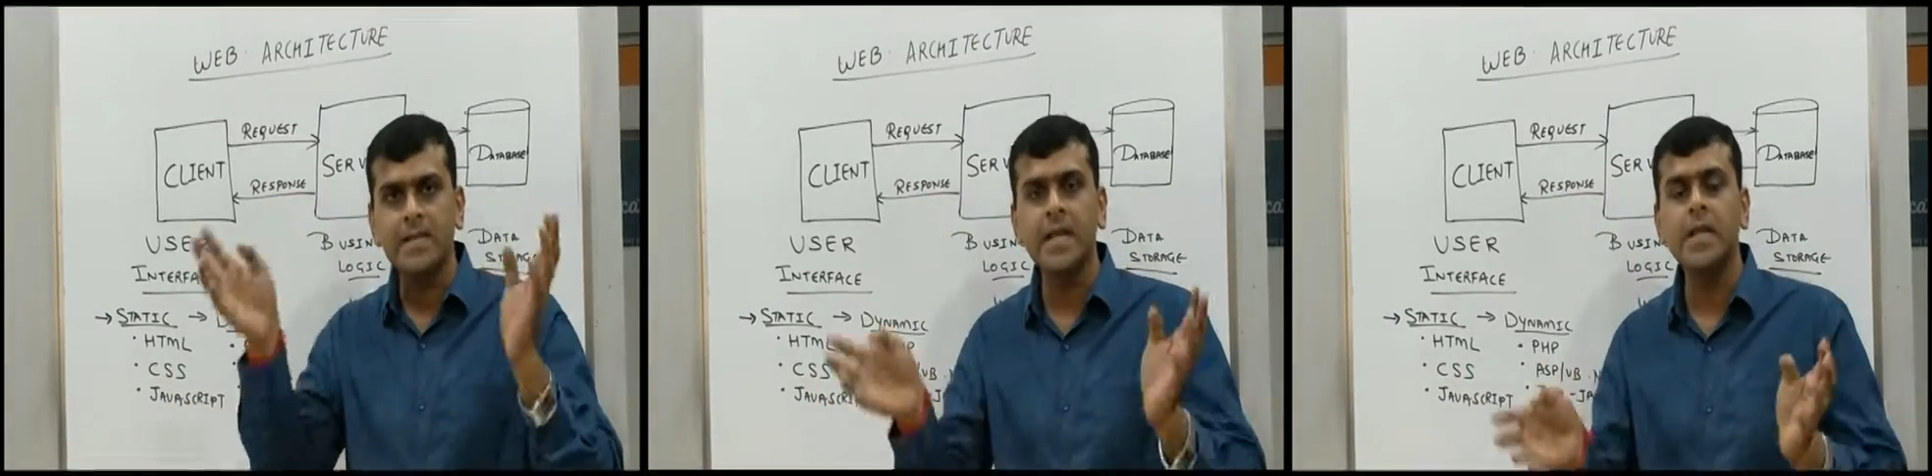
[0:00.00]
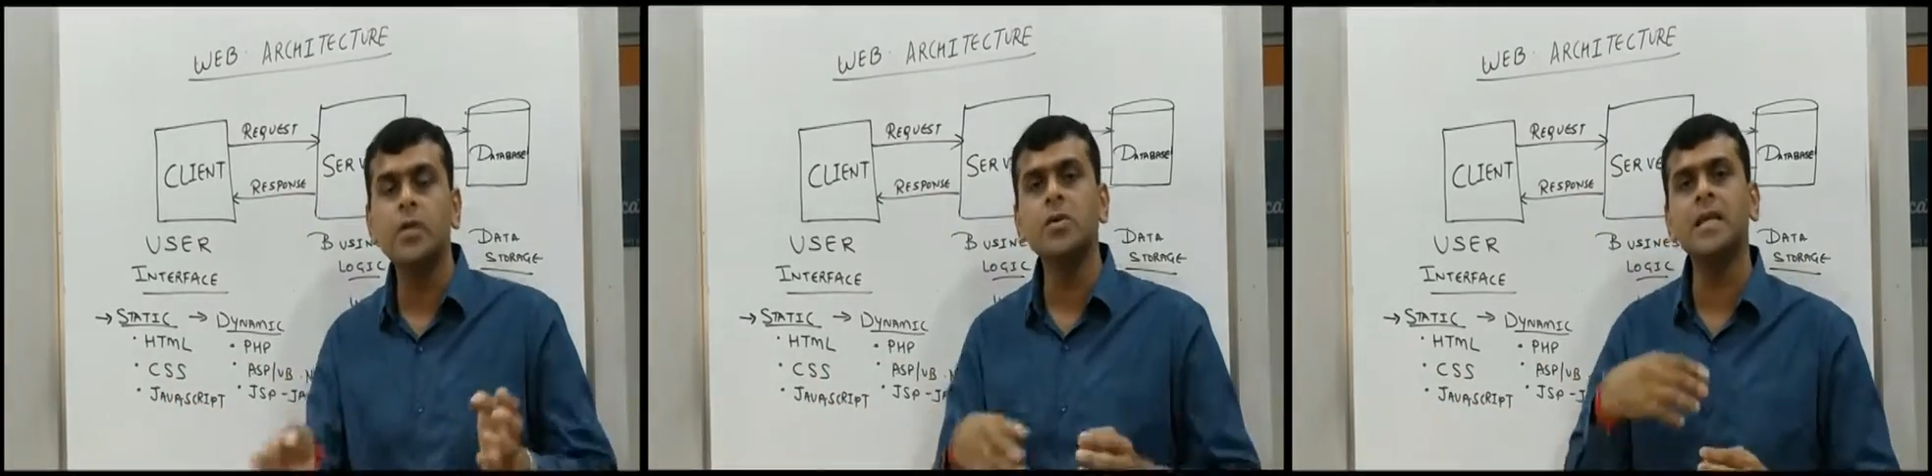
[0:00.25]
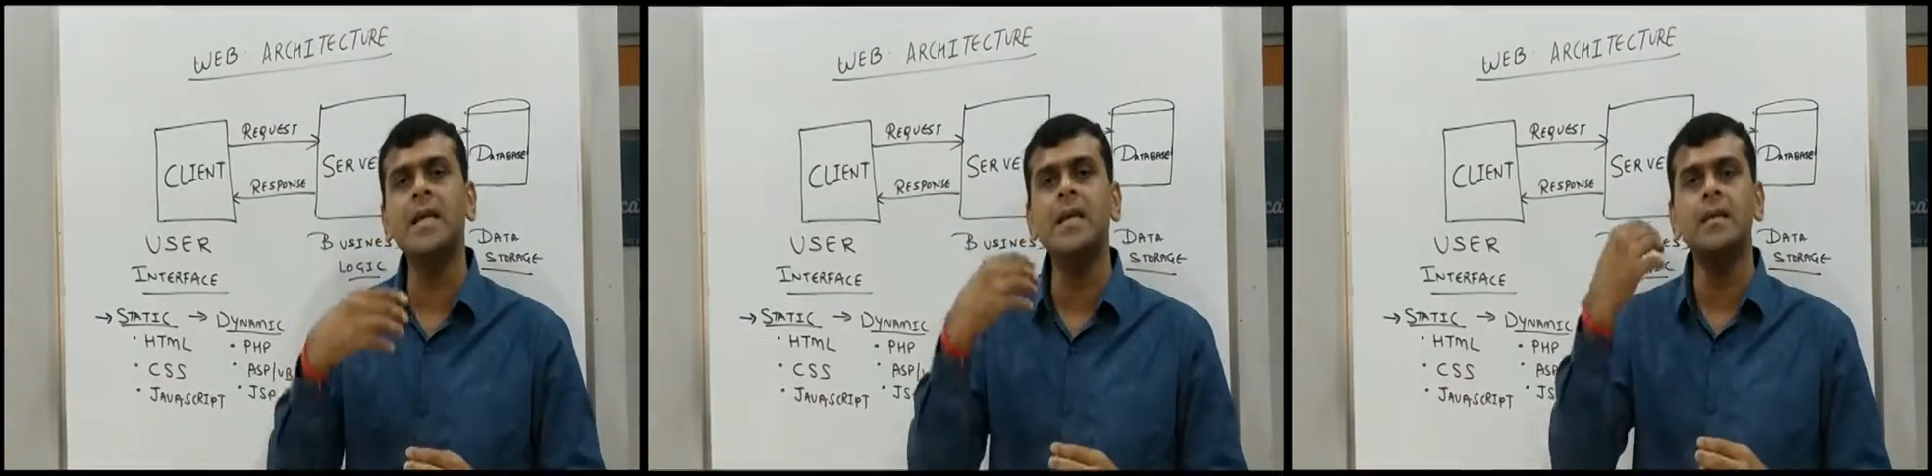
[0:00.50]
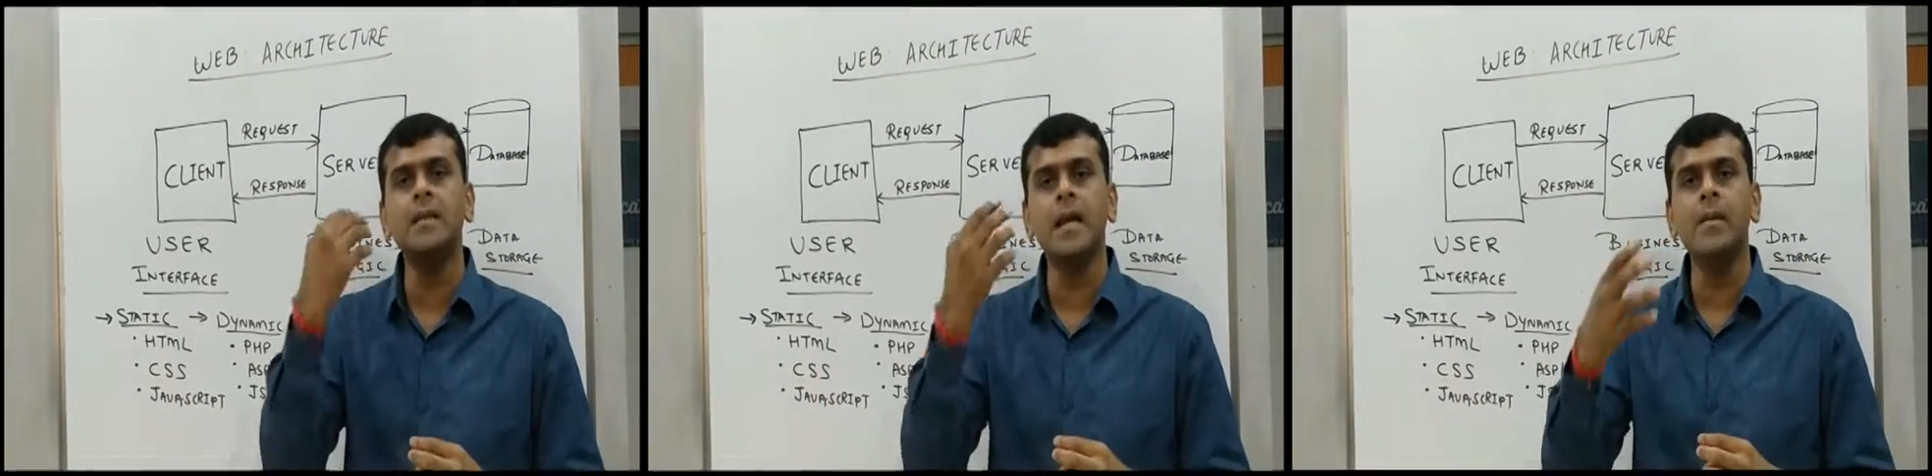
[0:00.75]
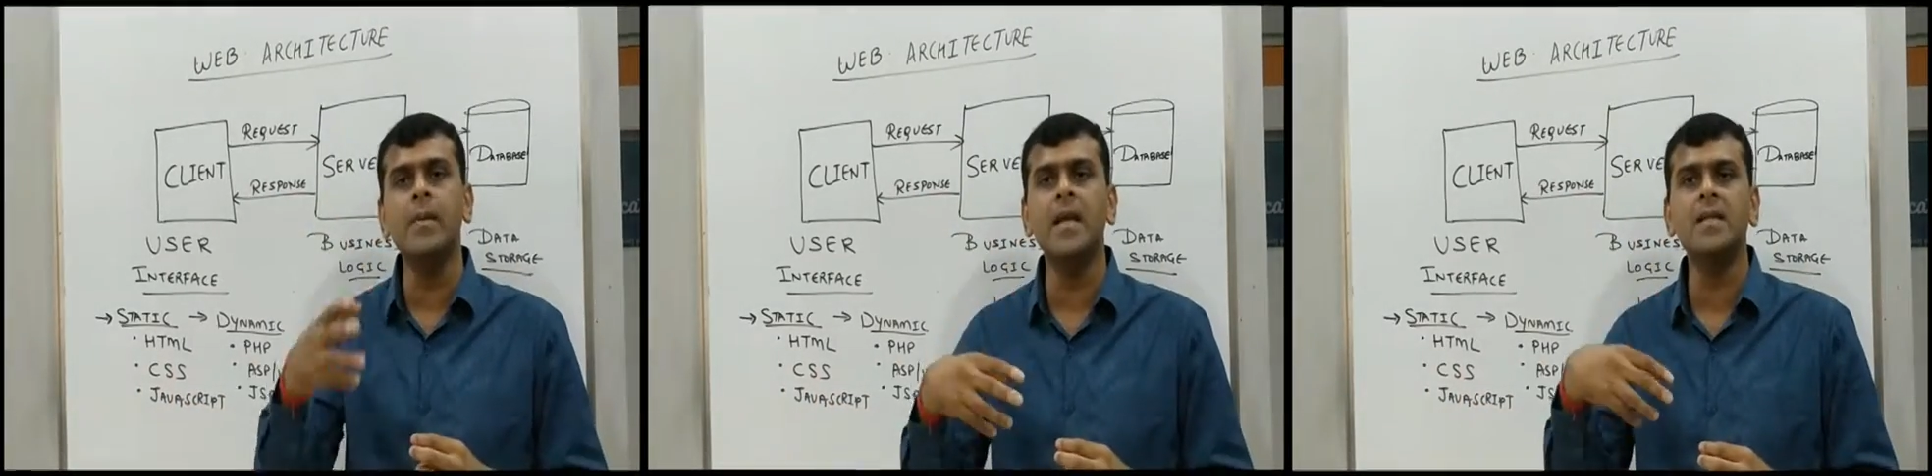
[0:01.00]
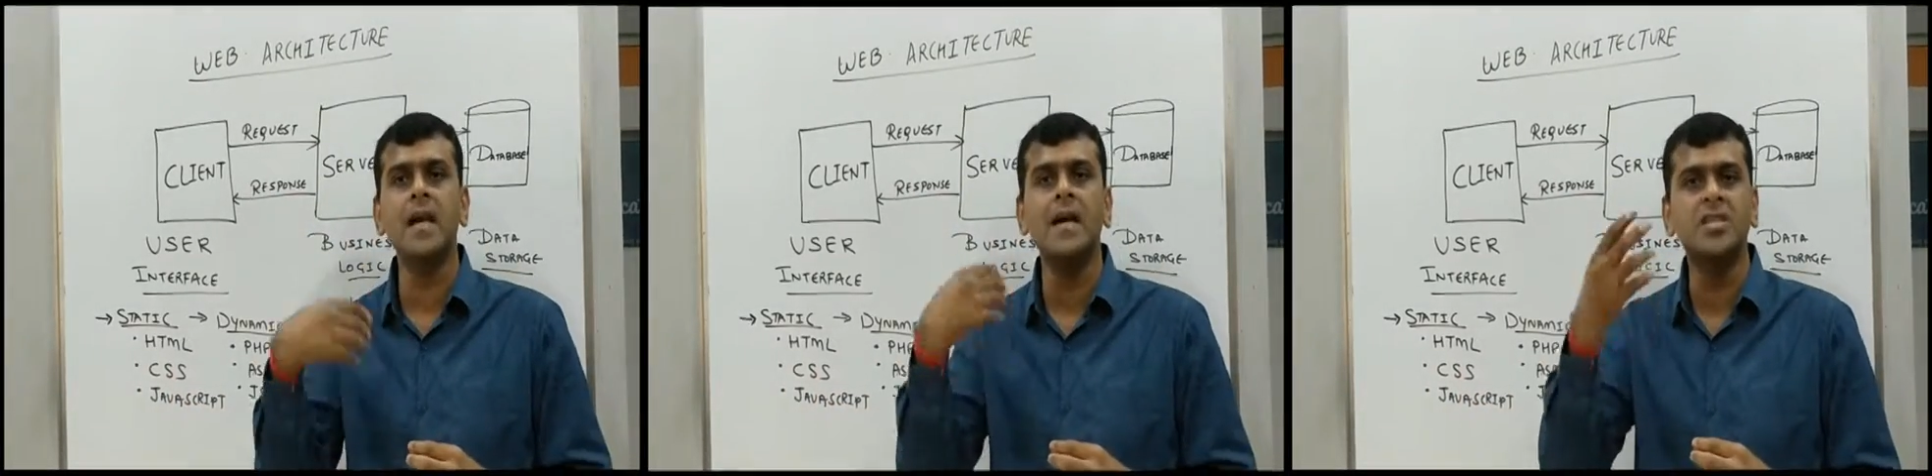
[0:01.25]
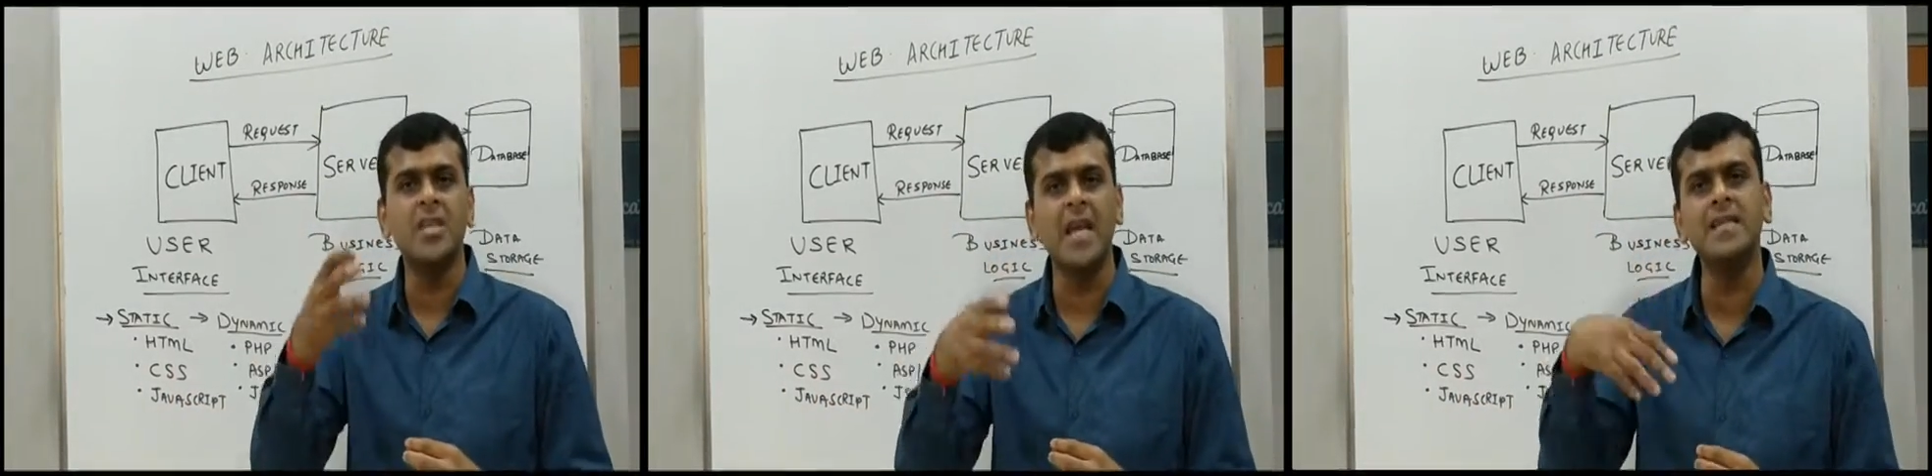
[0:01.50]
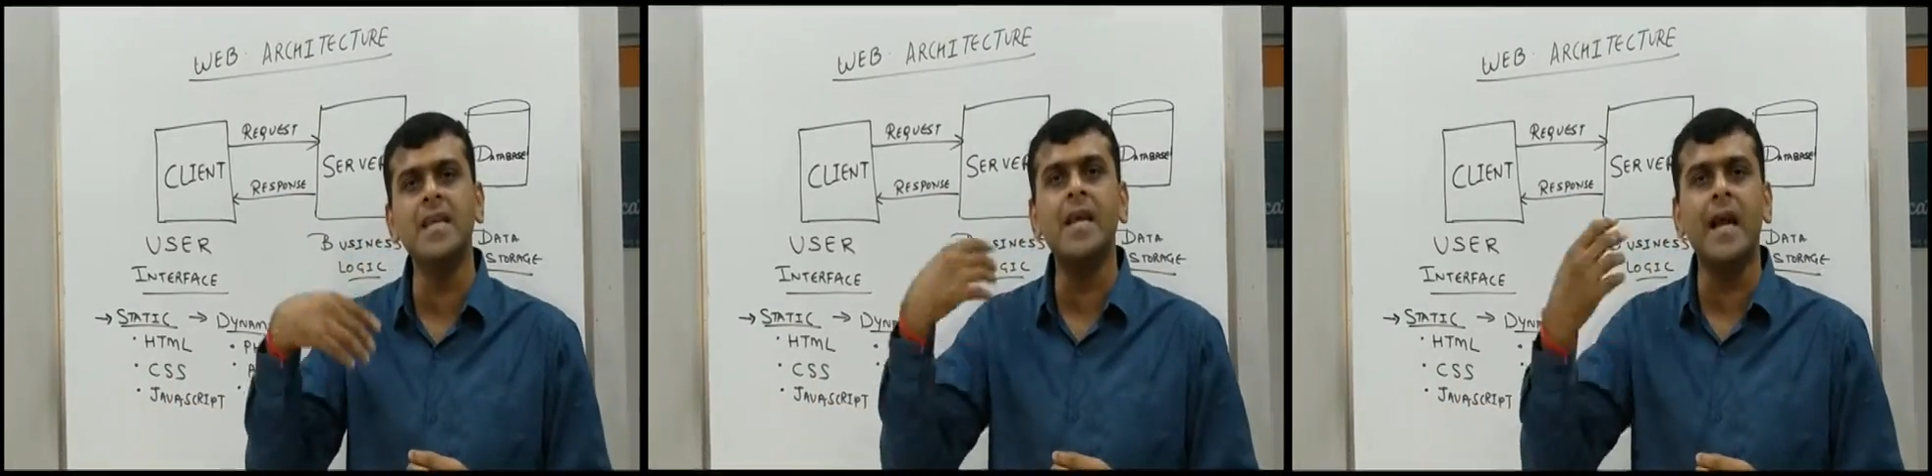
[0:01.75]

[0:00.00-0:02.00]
screen you see the image are changing